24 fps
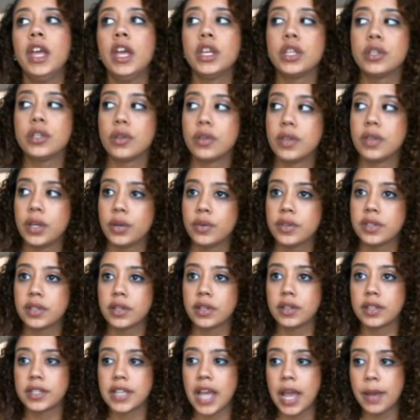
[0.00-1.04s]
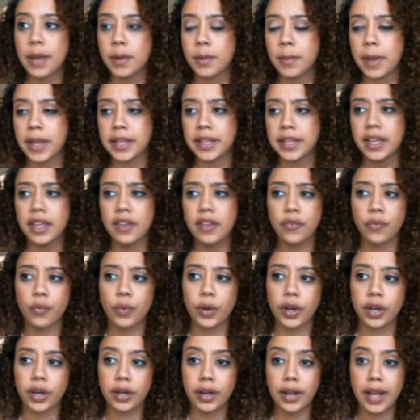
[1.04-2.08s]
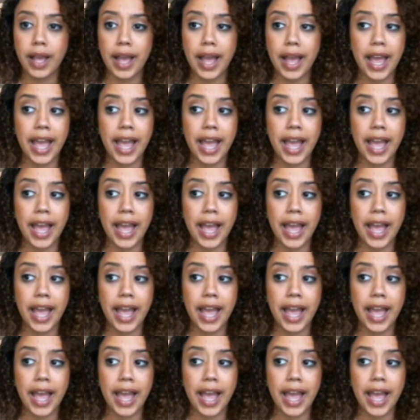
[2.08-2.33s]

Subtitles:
So there was a good time in my life where,